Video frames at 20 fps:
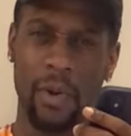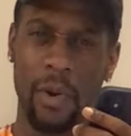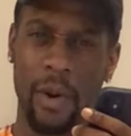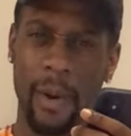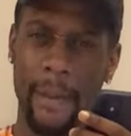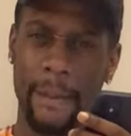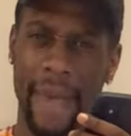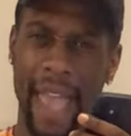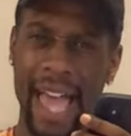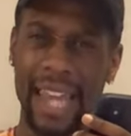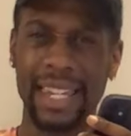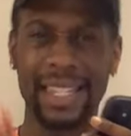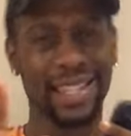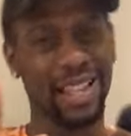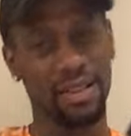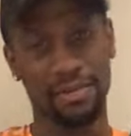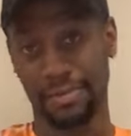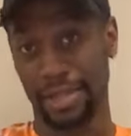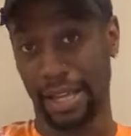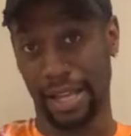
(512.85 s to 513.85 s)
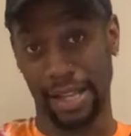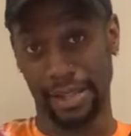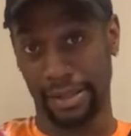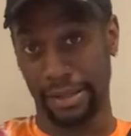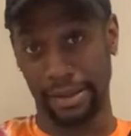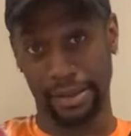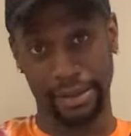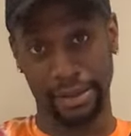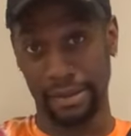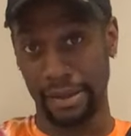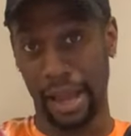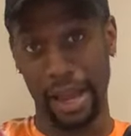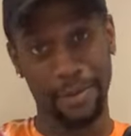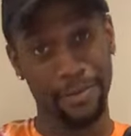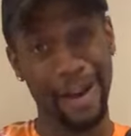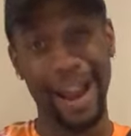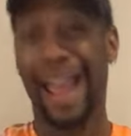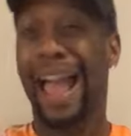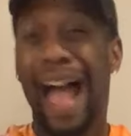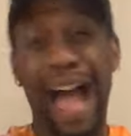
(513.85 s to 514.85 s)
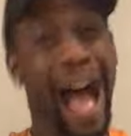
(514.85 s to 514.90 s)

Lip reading: on Balance. I don't think I said his name right.